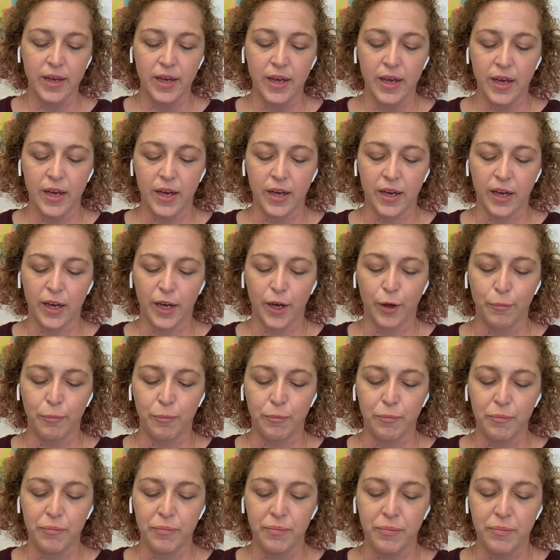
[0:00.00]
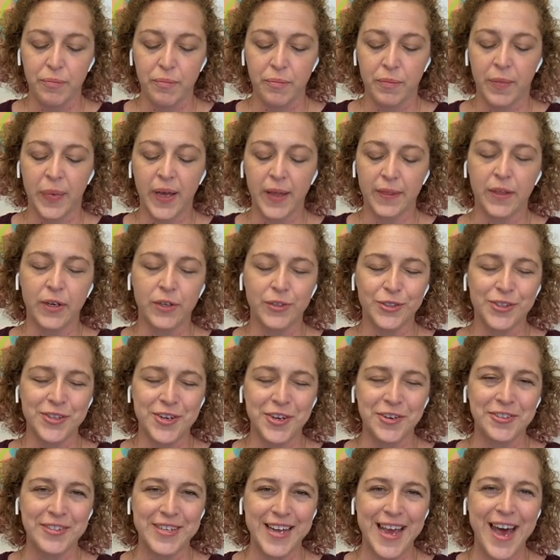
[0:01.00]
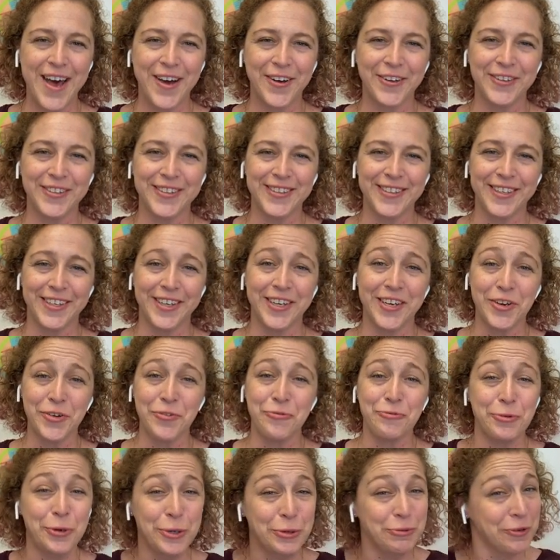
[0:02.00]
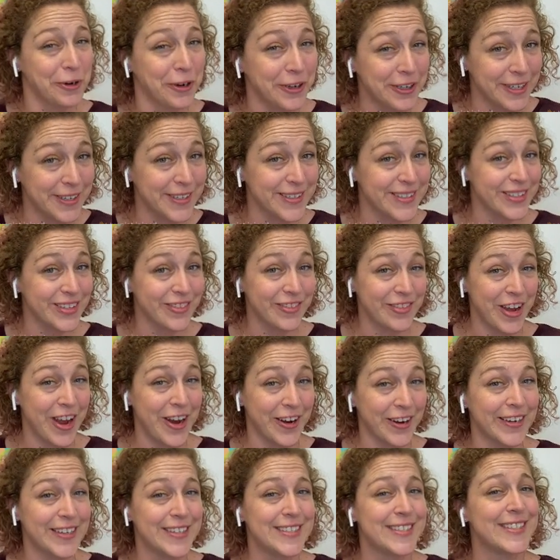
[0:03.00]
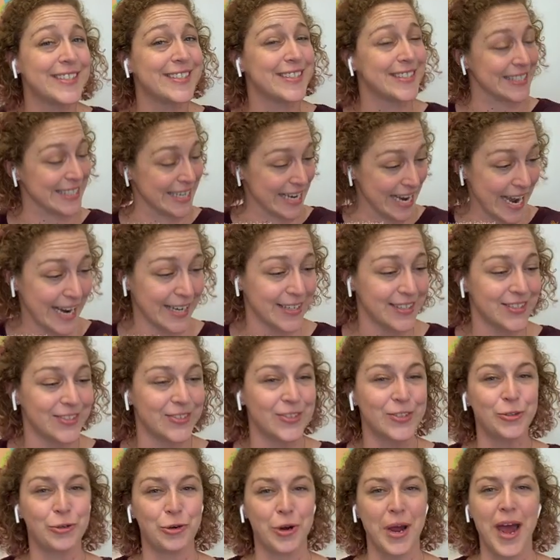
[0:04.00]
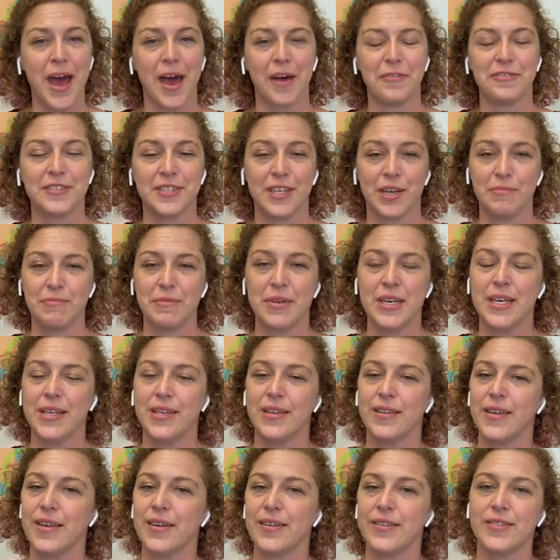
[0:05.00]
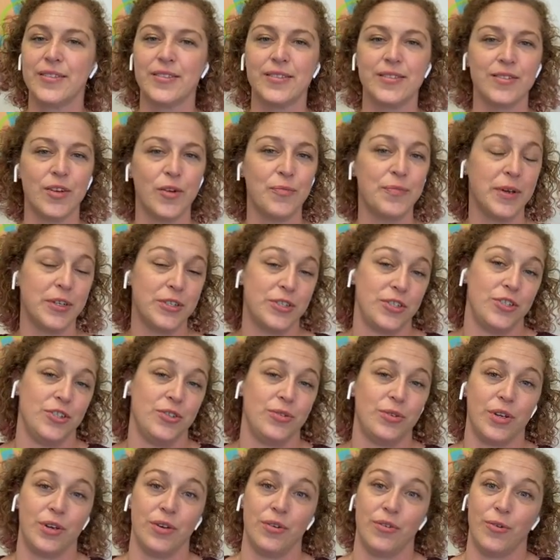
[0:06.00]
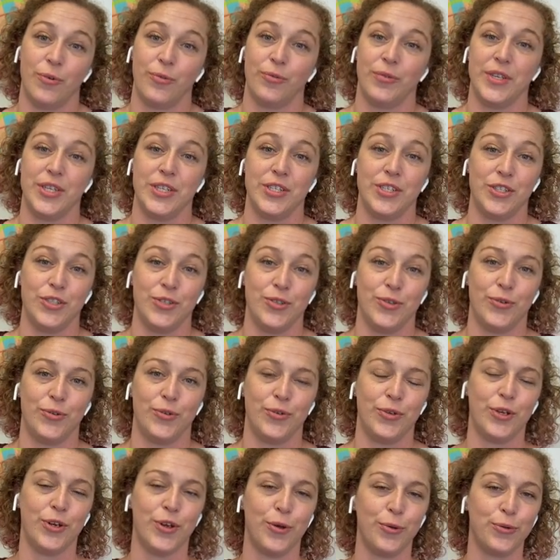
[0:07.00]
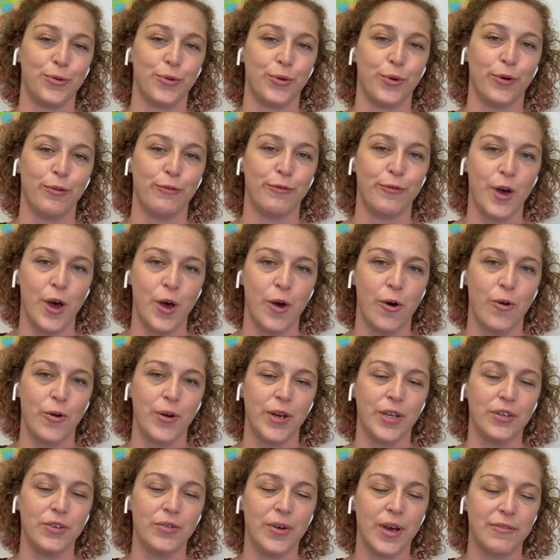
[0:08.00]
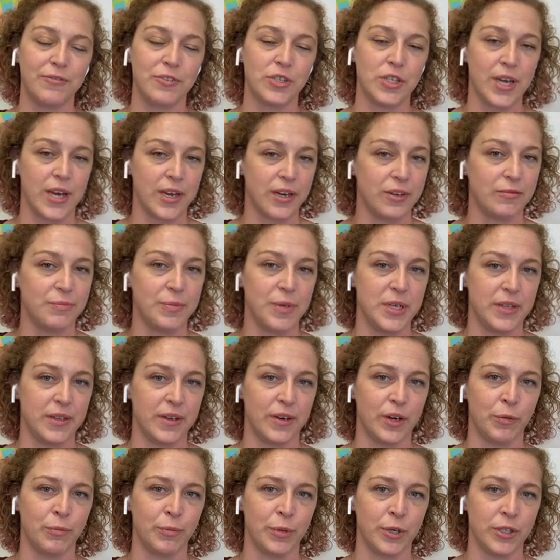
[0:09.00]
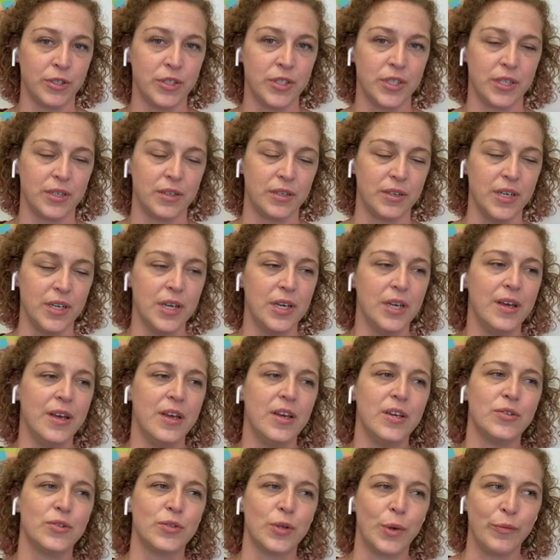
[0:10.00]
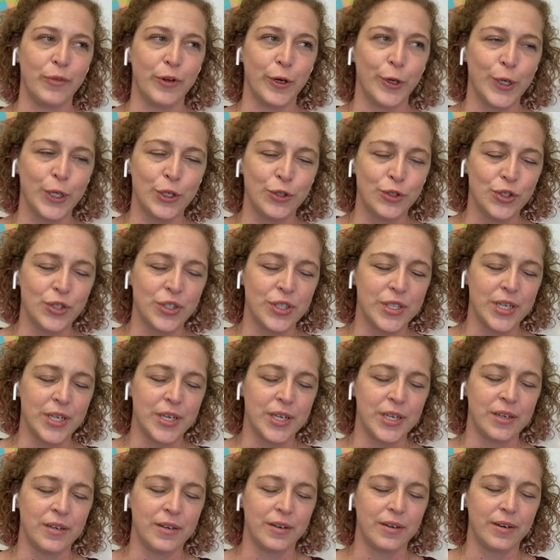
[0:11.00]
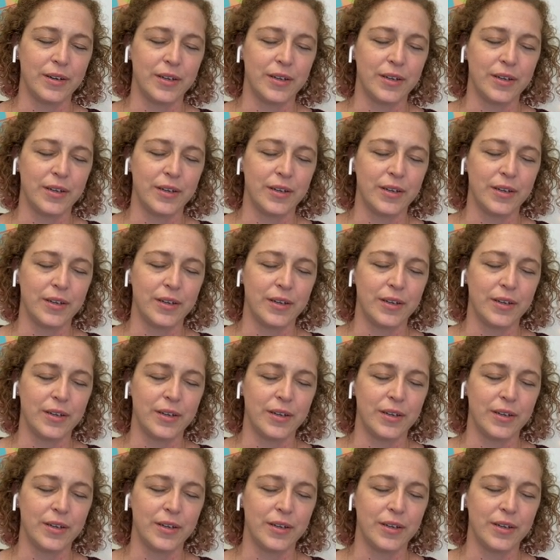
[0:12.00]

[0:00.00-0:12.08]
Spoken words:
Um, but there's no doubt, woodworking is a very tactile craft. I mean, there's so much you can only do, through a phone, and you have to kind of be there in person. So I'm very interested in